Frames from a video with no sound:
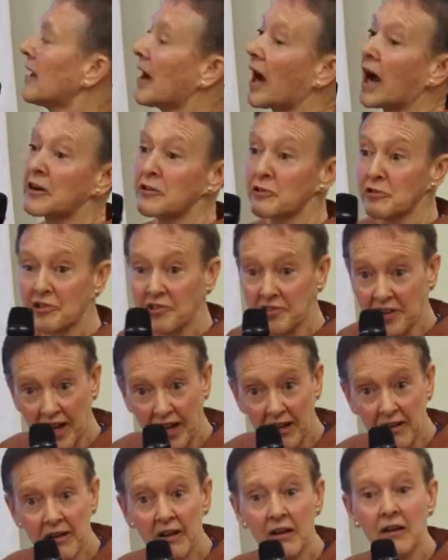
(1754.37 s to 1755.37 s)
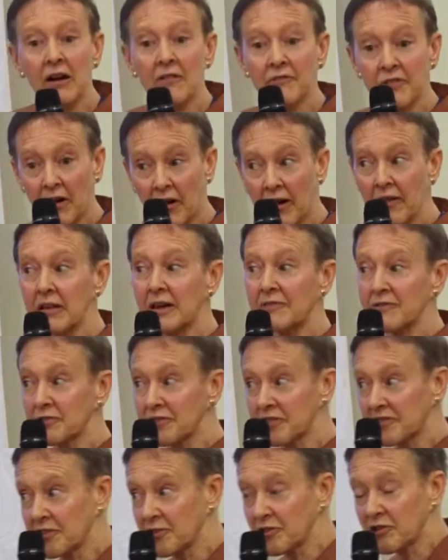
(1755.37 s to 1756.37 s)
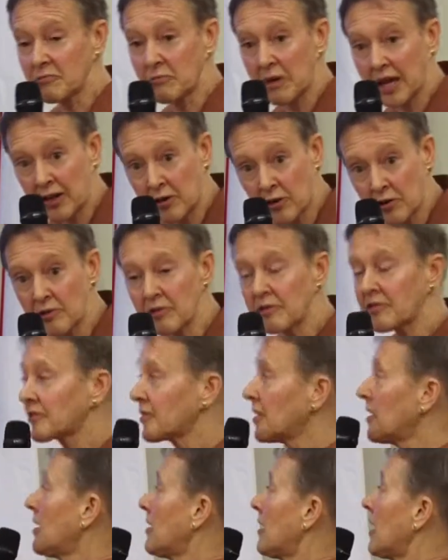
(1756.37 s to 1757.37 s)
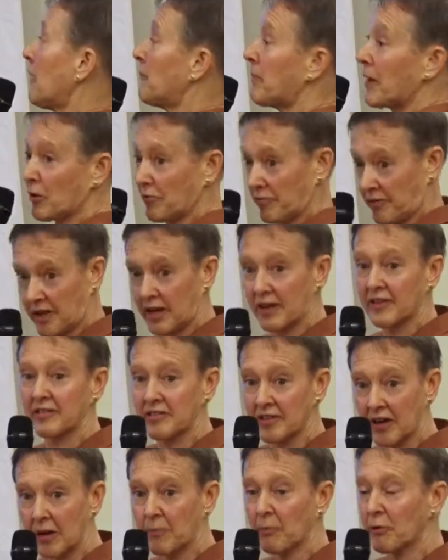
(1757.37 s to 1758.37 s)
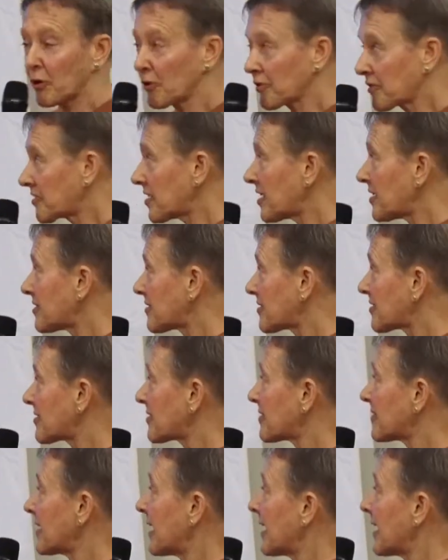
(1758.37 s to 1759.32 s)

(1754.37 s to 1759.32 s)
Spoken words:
understanding of the high-level decision makers about the SCA process